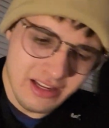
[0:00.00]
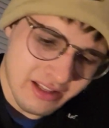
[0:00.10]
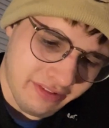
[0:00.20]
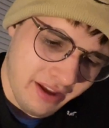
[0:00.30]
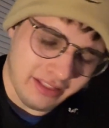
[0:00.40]
the
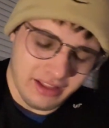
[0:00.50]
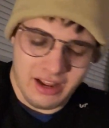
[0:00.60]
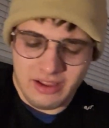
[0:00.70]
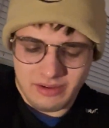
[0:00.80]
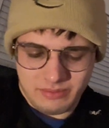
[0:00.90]
fact that
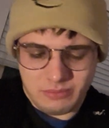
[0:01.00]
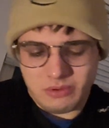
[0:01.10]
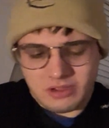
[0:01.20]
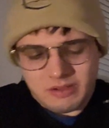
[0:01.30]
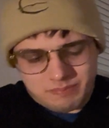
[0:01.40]
I
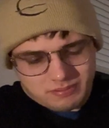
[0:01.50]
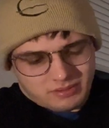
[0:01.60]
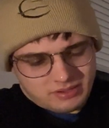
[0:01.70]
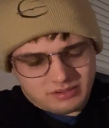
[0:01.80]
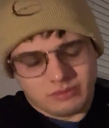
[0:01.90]
woke up.
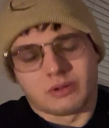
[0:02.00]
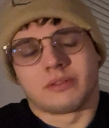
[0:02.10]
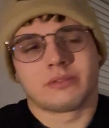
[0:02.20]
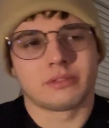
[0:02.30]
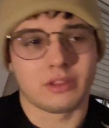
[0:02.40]
Well,
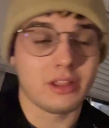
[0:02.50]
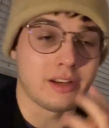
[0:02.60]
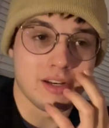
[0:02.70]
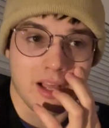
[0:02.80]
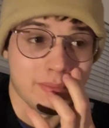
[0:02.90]
the thing that
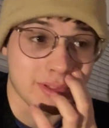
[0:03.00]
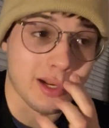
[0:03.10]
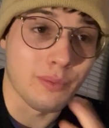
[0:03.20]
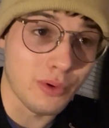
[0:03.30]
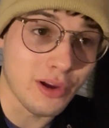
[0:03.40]
didn't help is that I
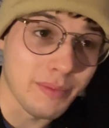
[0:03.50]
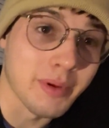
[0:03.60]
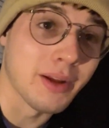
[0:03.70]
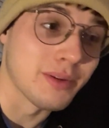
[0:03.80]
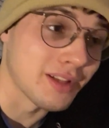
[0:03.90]
woke up and
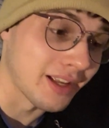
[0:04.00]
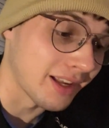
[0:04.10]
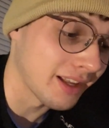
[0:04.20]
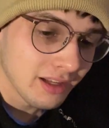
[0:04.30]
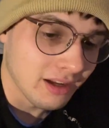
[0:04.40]
I was like,
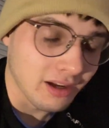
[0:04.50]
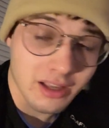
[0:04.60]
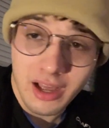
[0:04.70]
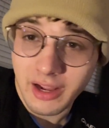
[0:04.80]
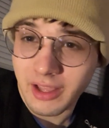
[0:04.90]
oh
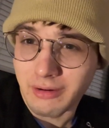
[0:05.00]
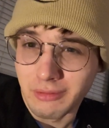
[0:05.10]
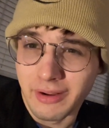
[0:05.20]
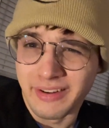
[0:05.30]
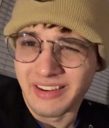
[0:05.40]
God, I gotta
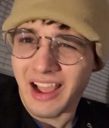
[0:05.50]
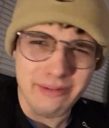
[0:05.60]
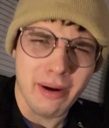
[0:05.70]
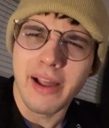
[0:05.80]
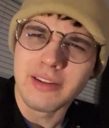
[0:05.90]
run nine
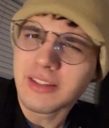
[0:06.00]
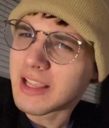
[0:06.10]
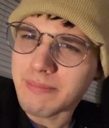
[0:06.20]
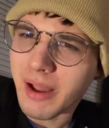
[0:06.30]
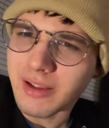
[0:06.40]
miles,
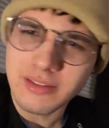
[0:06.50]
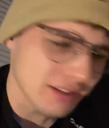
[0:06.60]
eight miles.